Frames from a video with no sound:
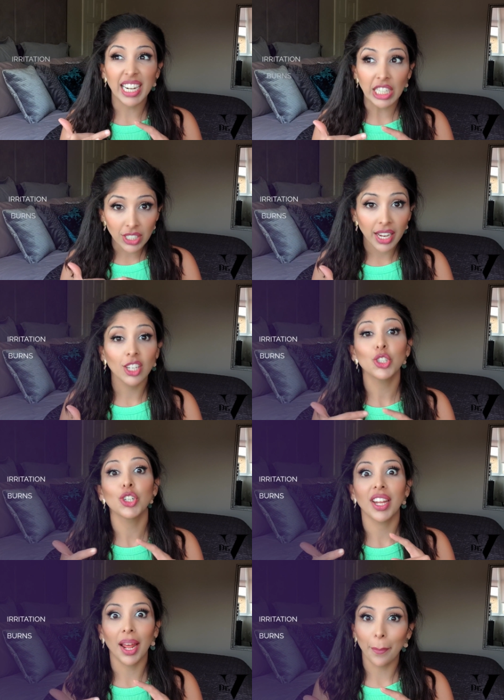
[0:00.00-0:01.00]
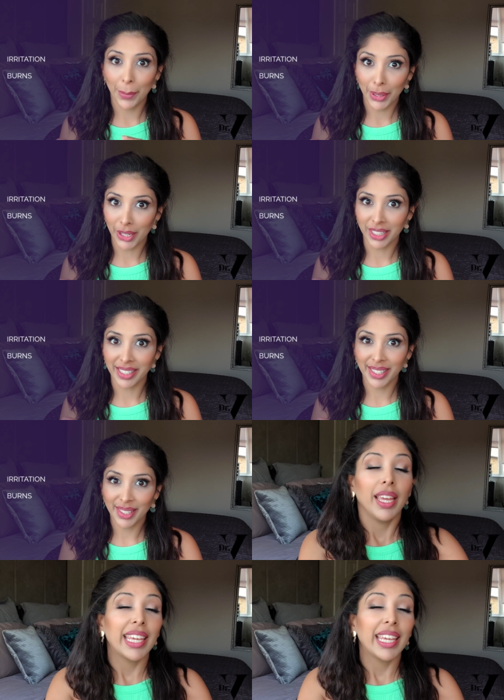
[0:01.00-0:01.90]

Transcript: irritation and burns.